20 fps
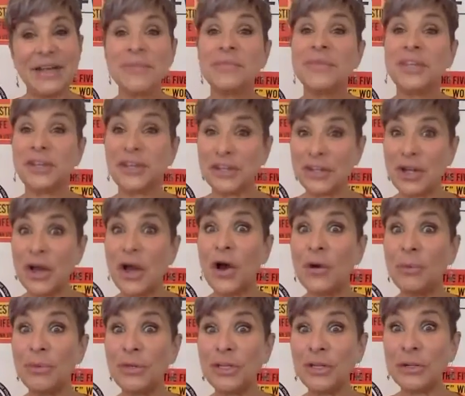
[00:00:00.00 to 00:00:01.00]
You're going to
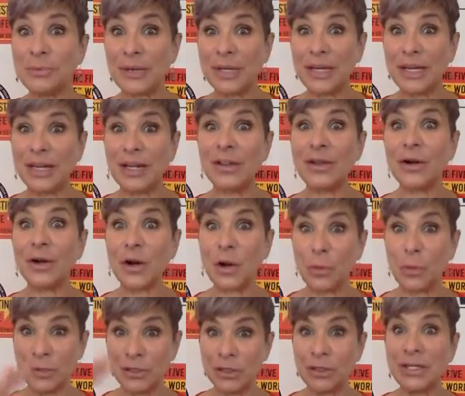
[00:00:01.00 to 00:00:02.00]
open your bill or
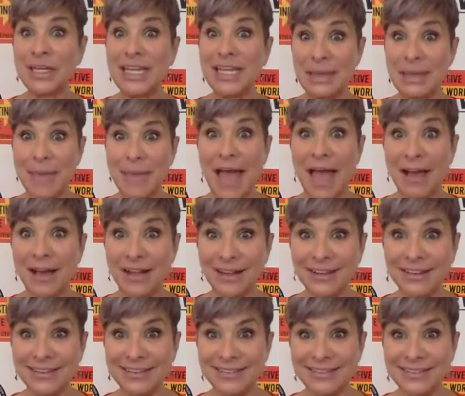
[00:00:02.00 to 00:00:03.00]
open your
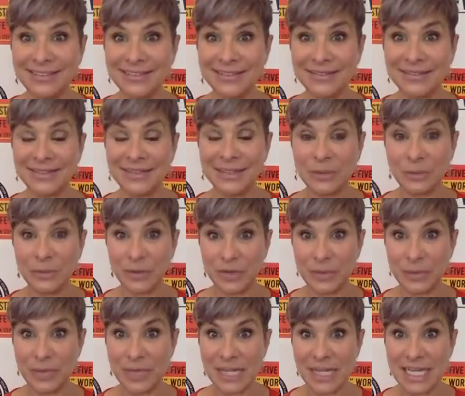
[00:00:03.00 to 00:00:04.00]
email where
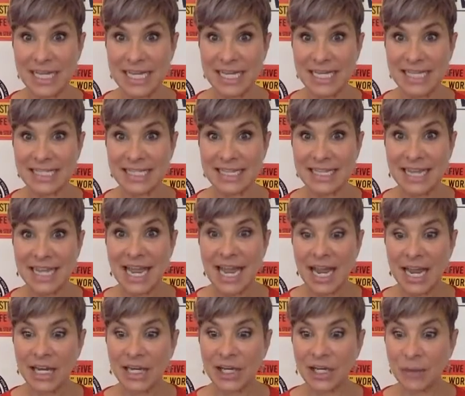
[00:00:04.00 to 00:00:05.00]
the bill is,
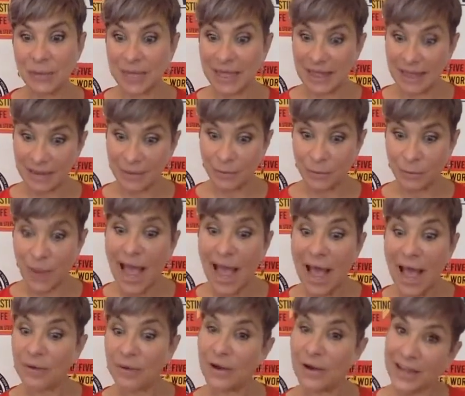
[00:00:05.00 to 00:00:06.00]
and you're going to be like,
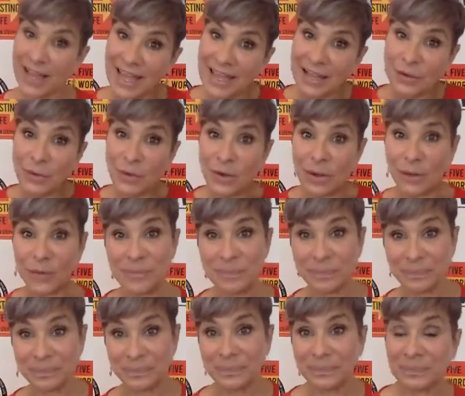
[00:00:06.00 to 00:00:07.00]
wow, okay, cool.
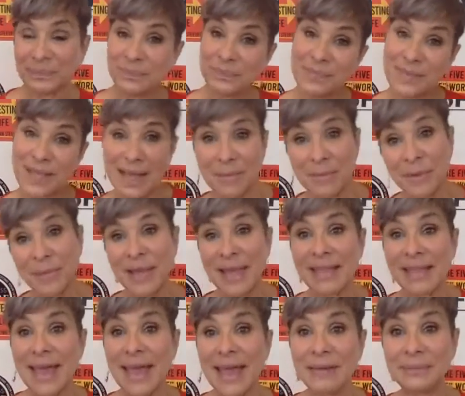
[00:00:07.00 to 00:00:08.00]
I'm going to
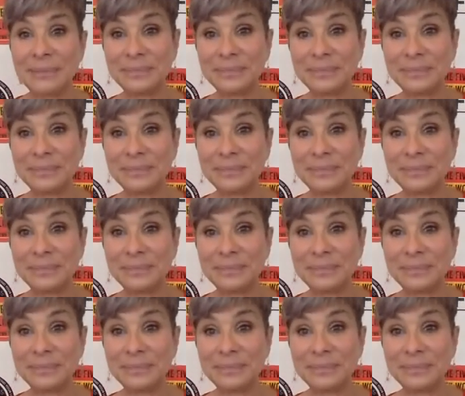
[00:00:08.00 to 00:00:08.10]
pay that.